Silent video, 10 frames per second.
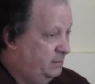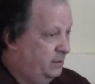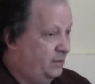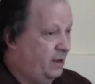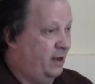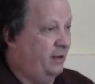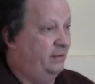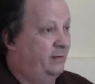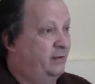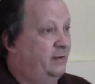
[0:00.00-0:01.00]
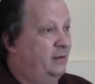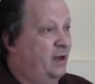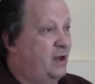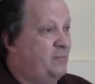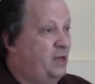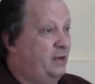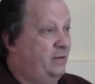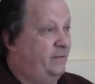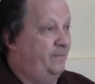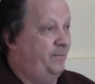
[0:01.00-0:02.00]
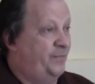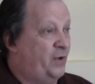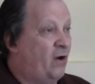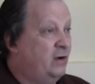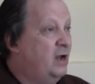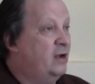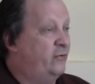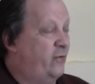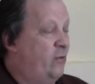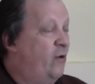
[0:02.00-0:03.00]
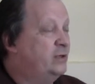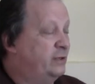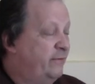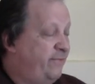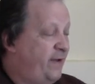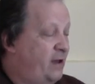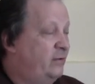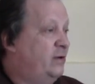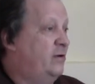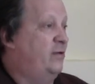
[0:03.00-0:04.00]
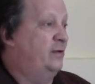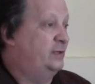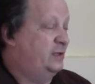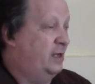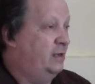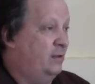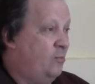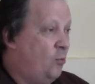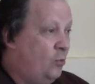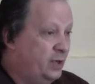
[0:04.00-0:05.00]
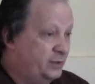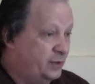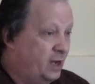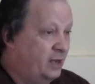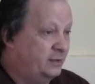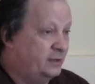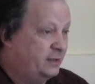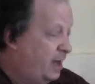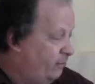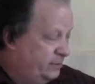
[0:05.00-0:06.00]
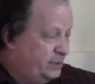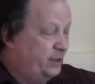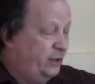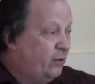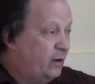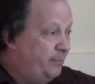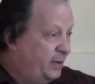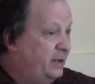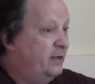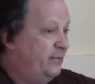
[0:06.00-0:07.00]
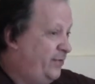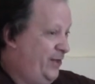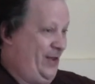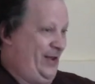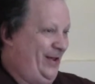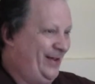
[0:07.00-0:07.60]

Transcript: Okay? I mean, our country wasn't founded on the Salem witch hunts. That was a European thing.